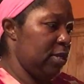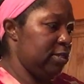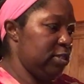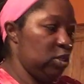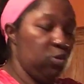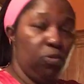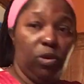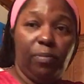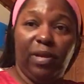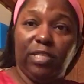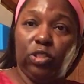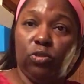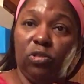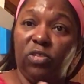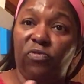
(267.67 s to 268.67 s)
So you wanna make
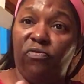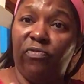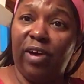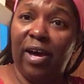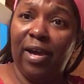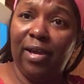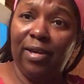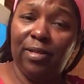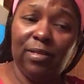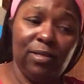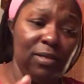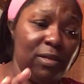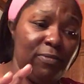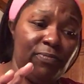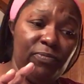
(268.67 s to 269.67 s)
sure it's fine,
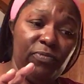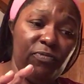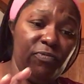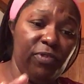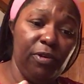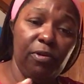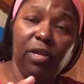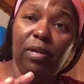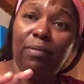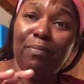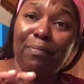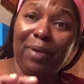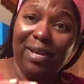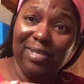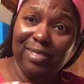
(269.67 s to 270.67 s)
very
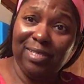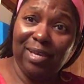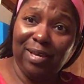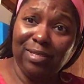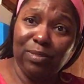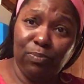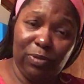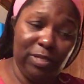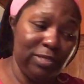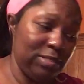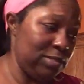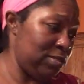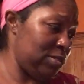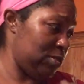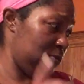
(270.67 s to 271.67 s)
bite-sized
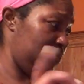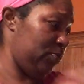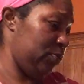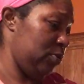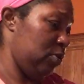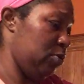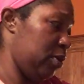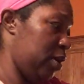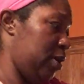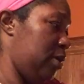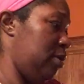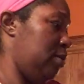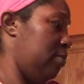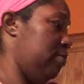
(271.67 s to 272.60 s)
pieces. Okay?